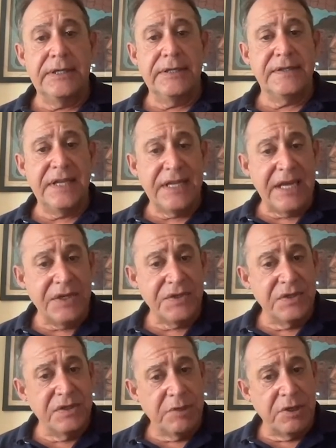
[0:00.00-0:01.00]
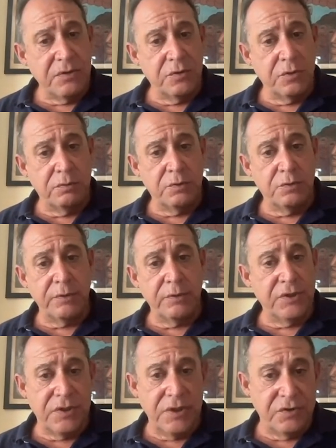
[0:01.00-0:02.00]
take action about global warming.
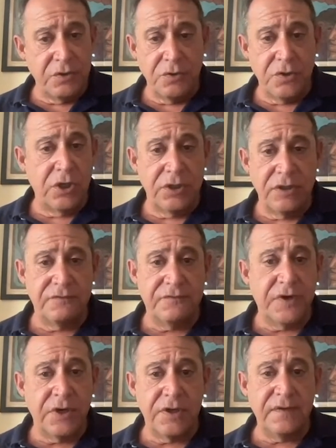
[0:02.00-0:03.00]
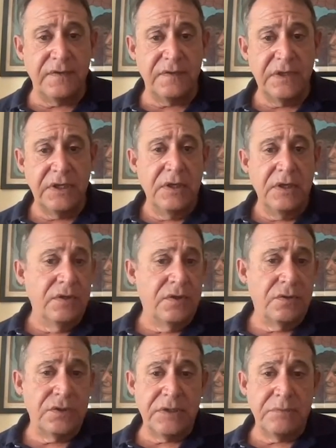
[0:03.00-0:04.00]
Don't call it a farce.
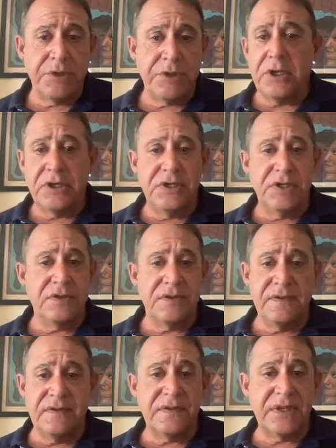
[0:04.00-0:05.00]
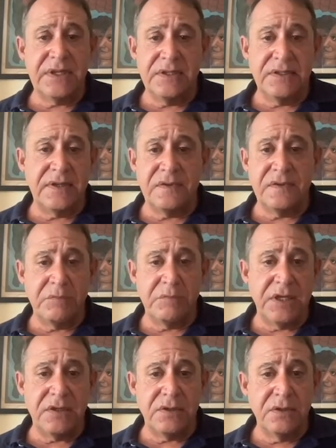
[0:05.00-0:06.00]
Don't let politicians say it doesn't
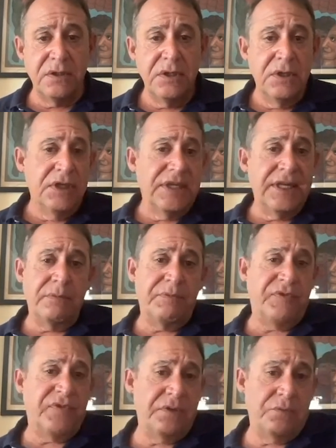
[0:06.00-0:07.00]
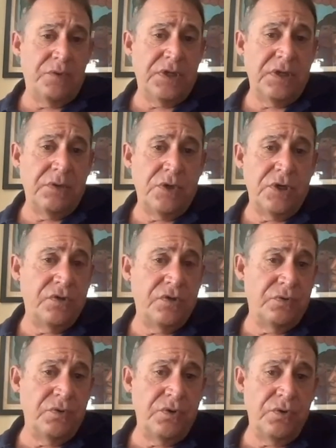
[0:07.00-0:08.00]
matter. Get upset when they want to
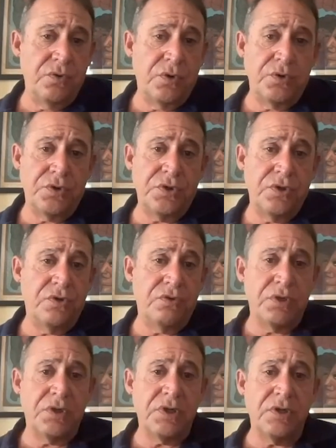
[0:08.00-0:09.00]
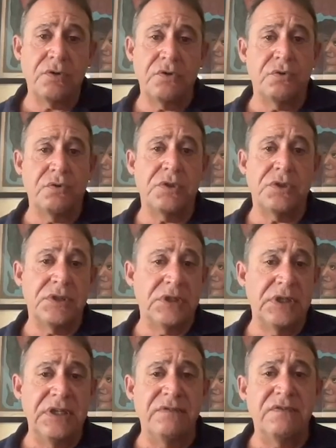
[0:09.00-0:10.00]
do new ocean drilling or drill
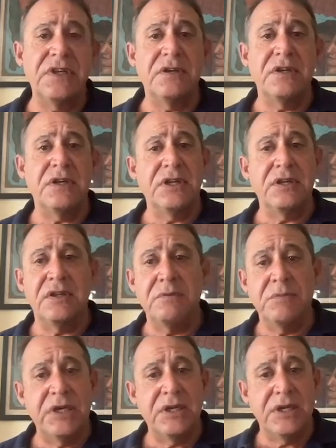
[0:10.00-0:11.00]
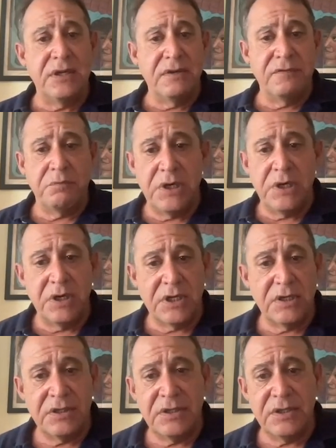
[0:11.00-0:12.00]
even in the mainland of
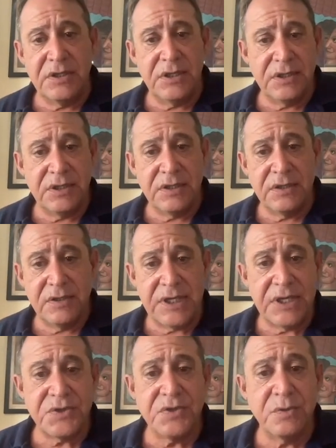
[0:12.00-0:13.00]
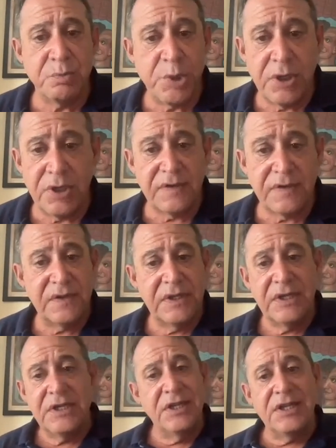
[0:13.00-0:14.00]
America, in the national parks.
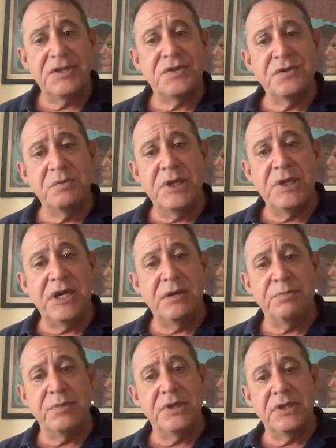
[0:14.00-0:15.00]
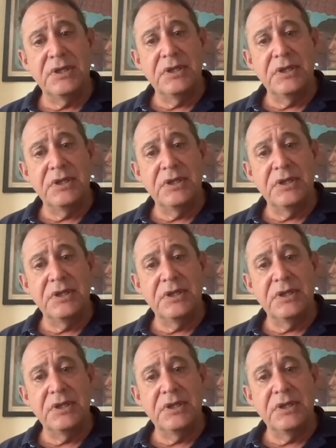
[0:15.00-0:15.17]
That shouldn't be happening.